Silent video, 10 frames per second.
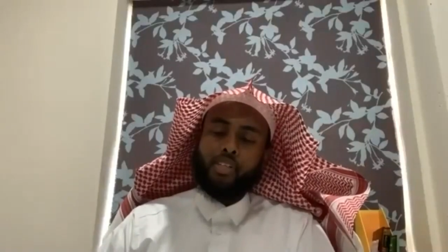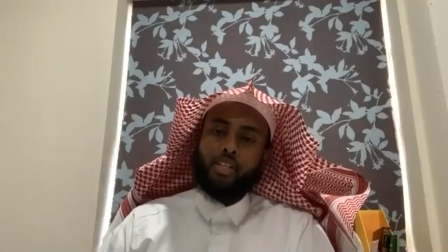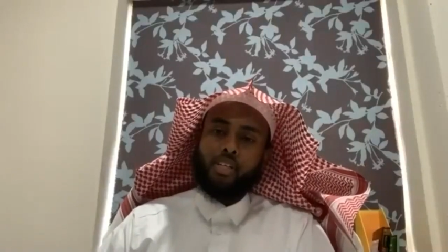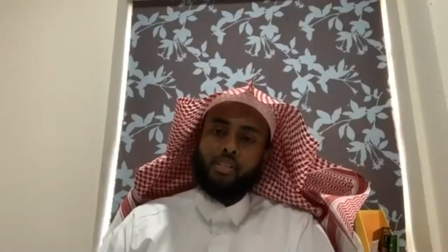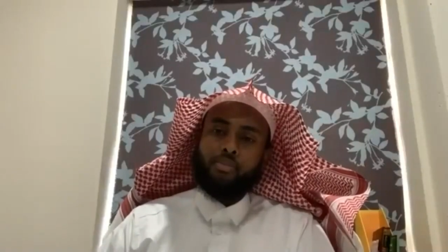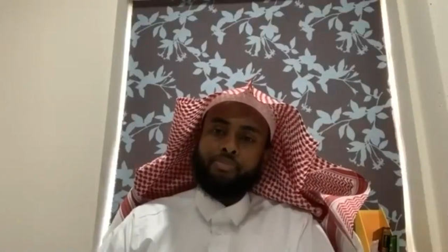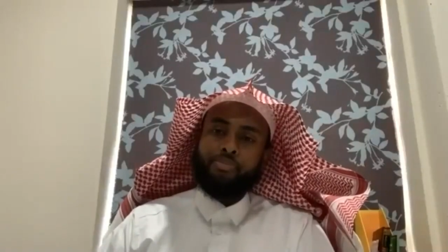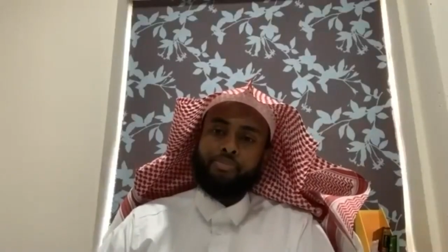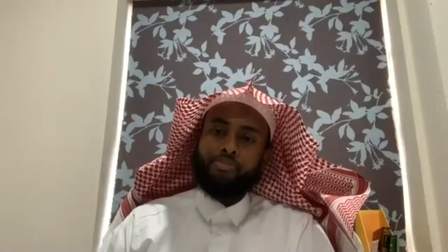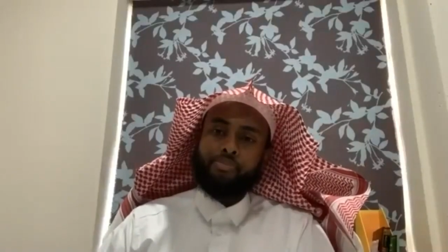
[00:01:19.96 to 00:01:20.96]

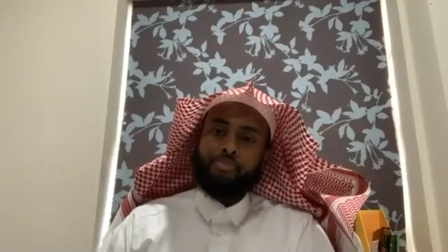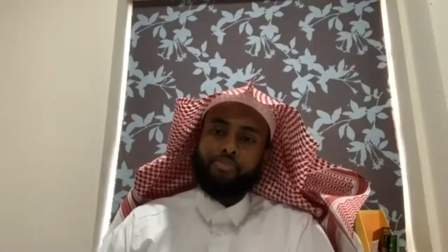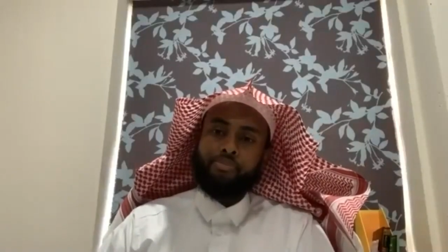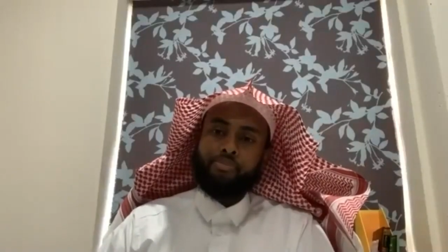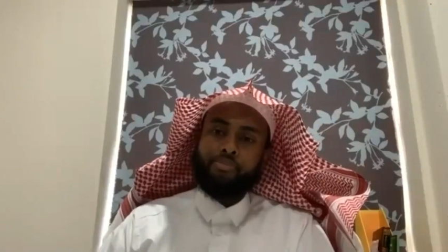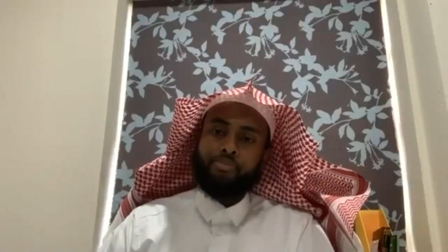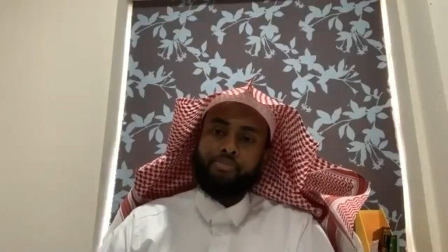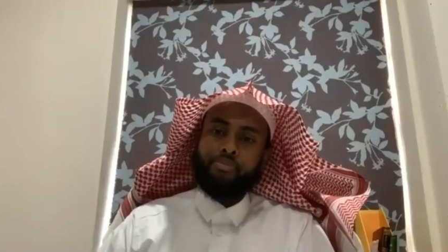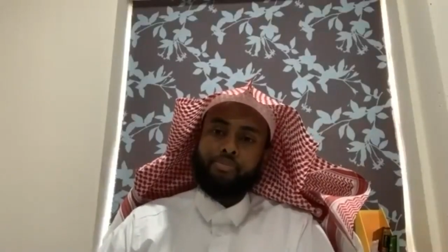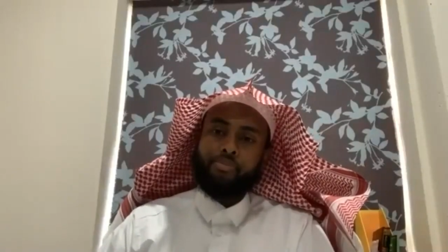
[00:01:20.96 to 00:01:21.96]

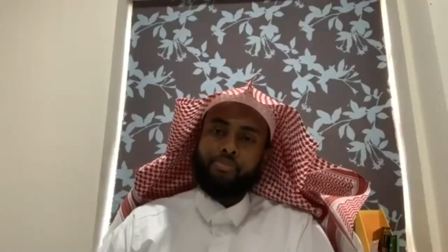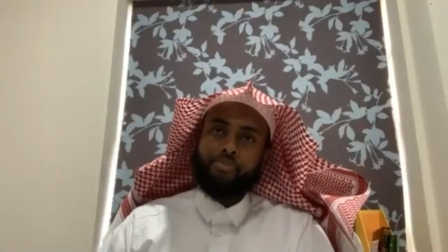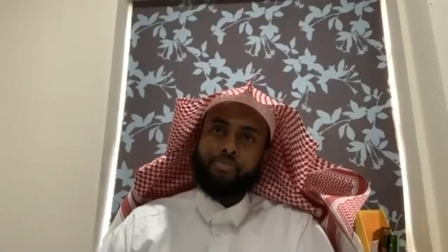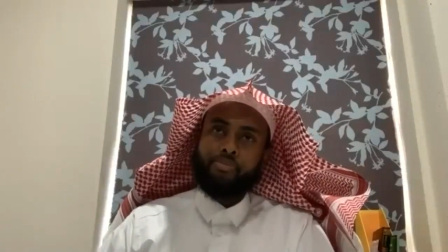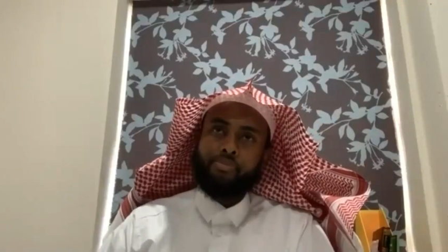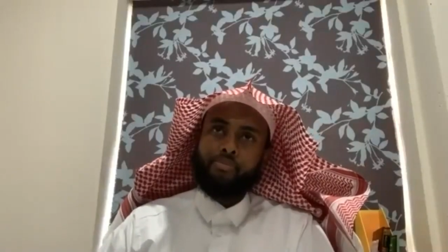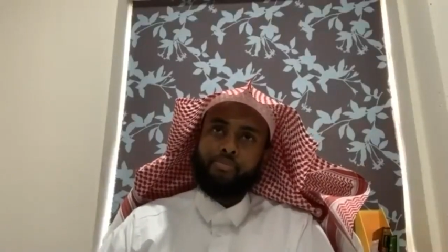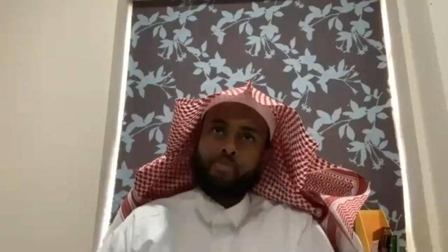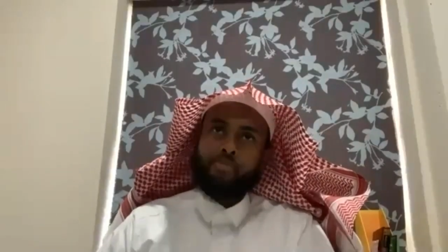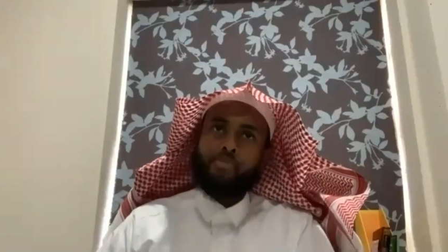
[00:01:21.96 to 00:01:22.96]

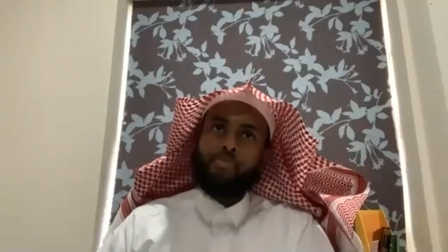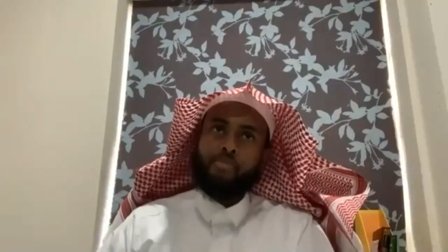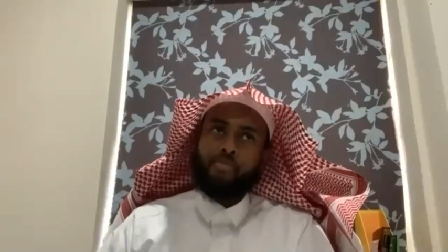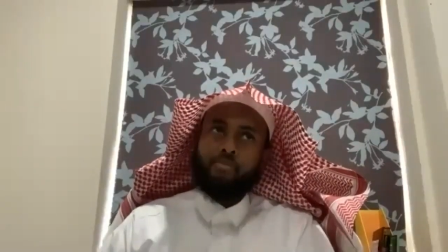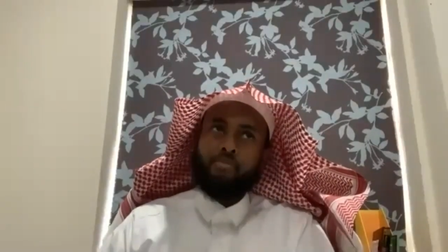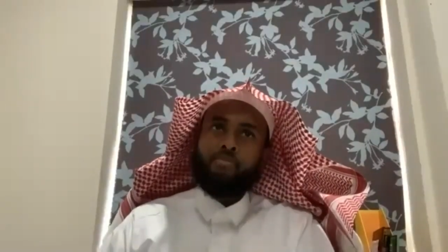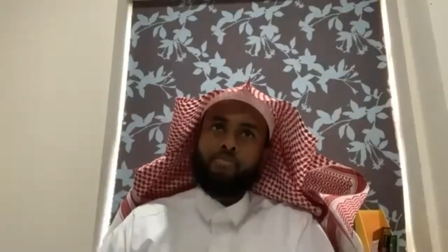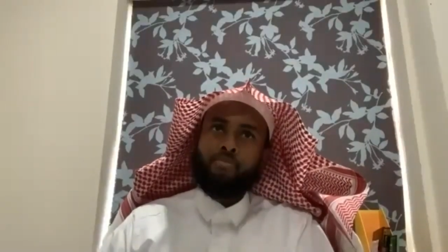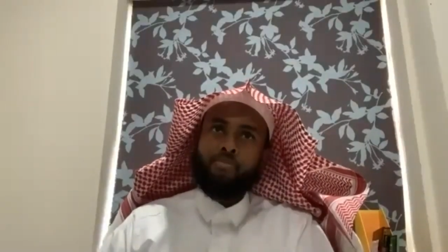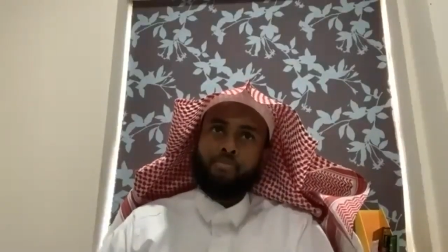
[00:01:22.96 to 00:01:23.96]

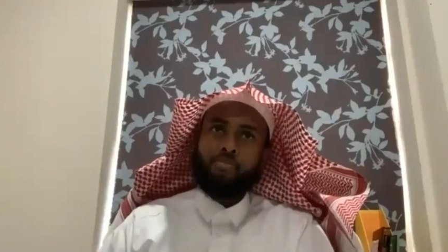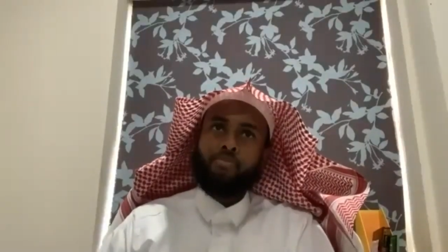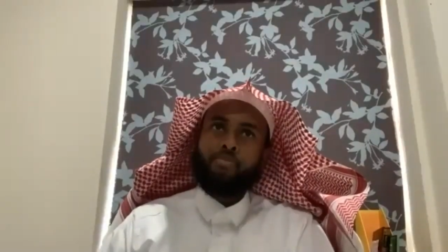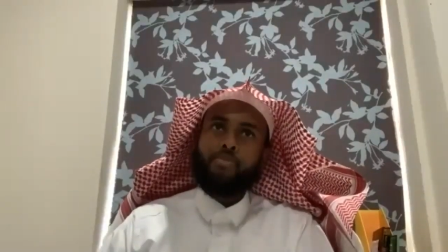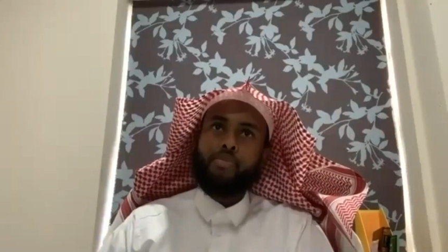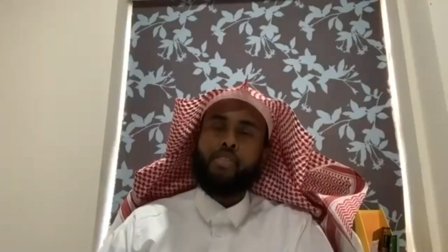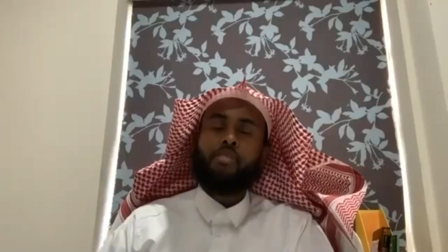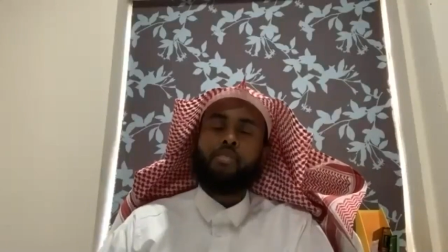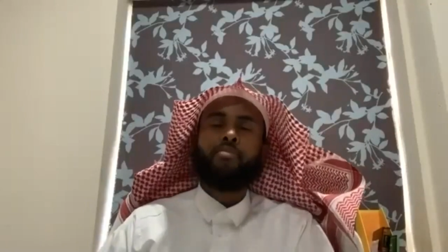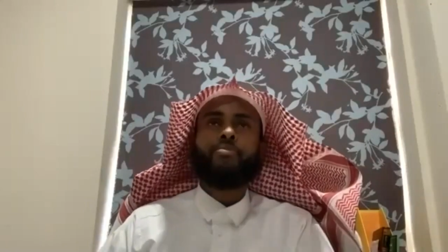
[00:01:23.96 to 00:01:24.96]

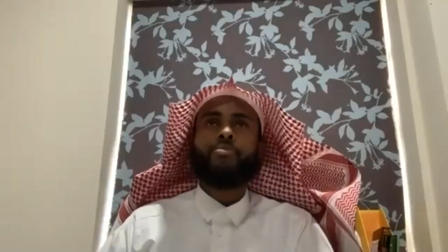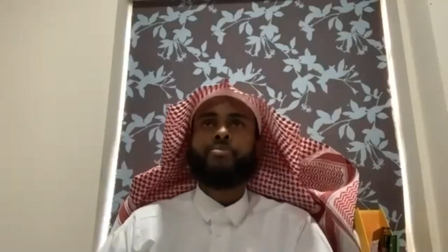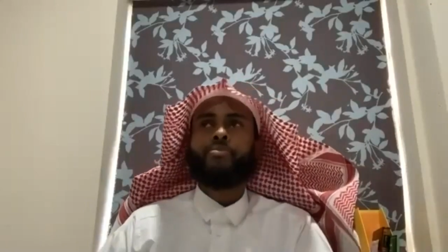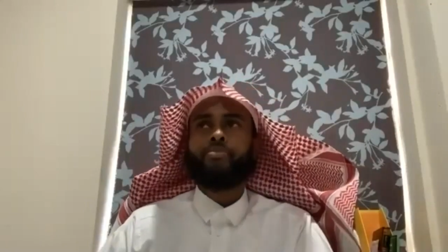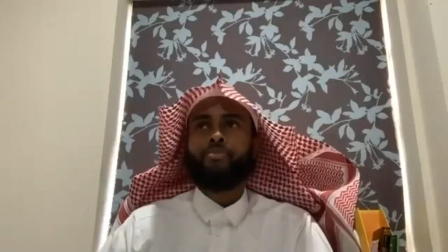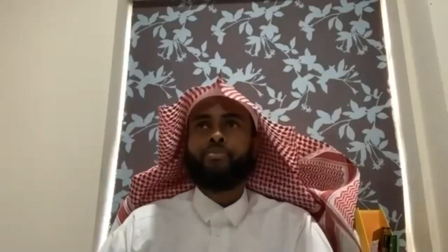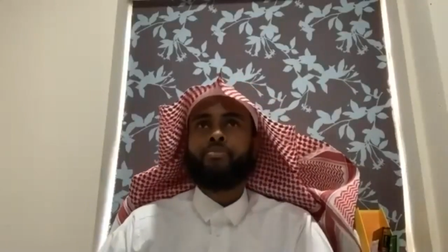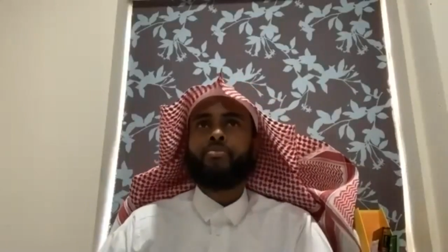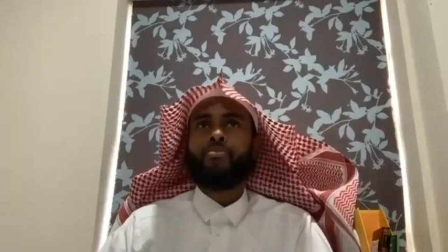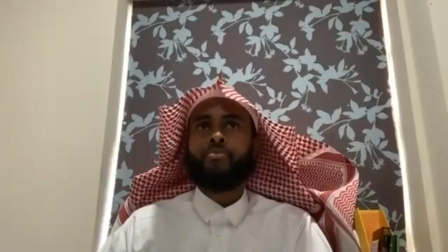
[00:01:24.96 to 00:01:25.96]

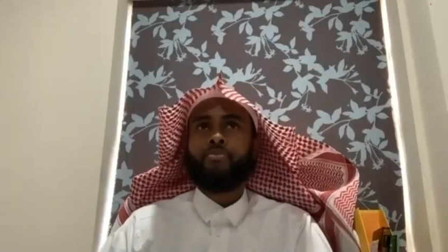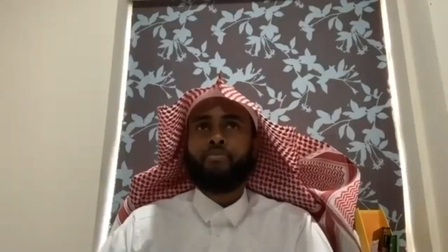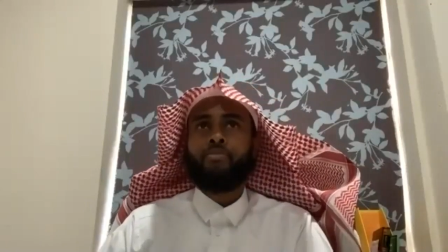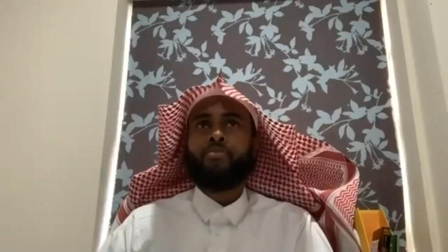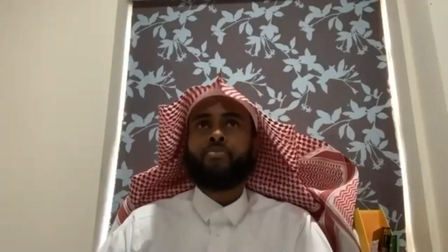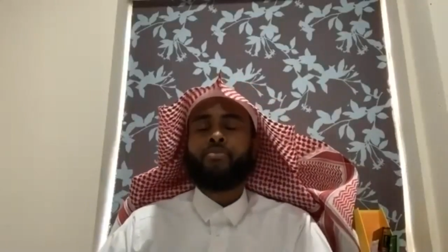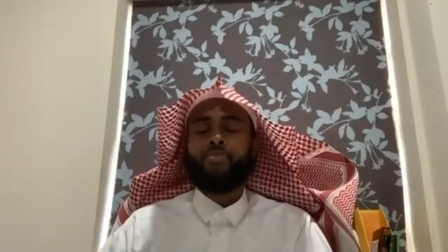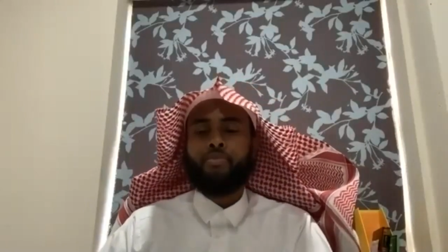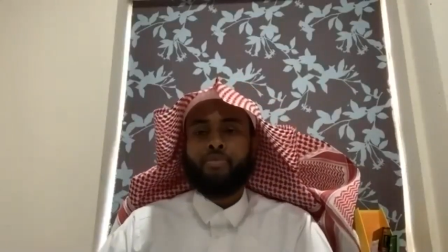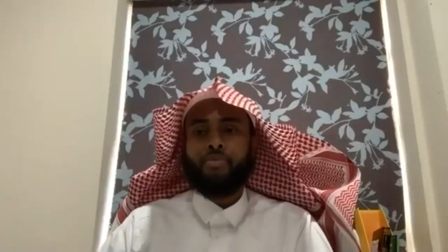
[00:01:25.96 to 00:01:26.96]

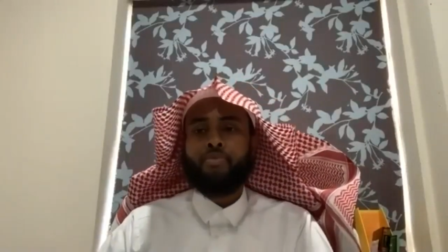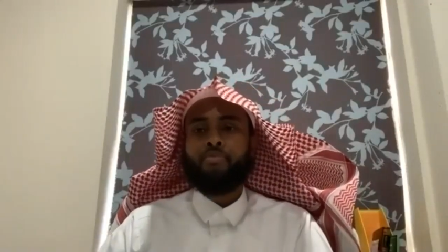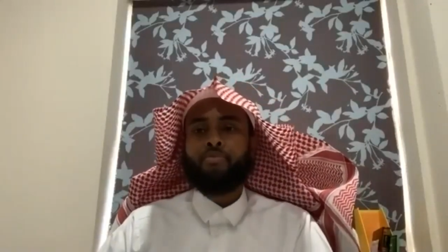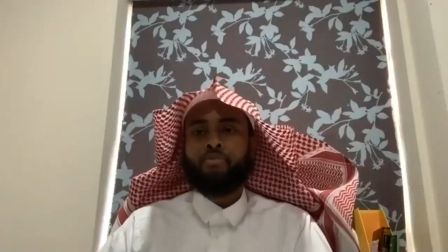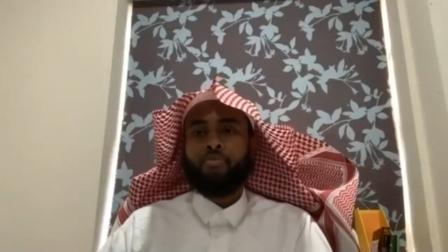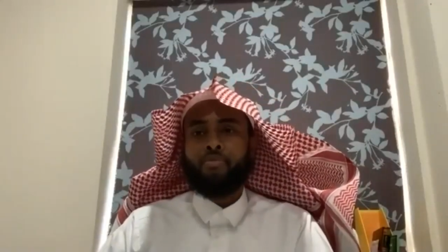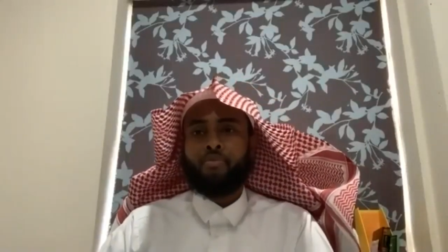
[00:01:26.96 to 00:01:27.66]
[no speech]